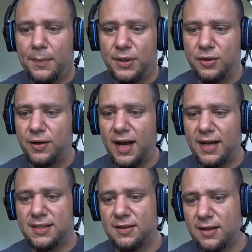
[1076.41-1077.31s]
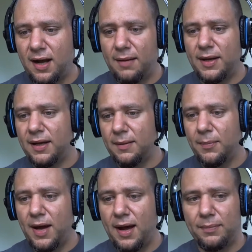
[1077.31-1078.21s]
Baduga, I see your comment.
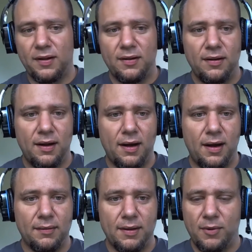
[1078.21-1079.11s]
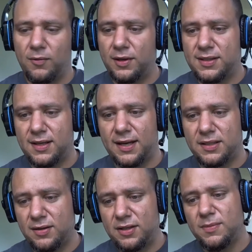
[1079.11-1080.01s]
It popped. Uh, give me one sec.
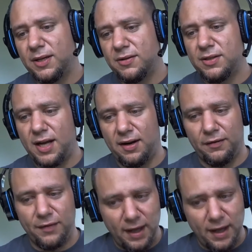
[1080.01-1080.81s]
So here's my new channel.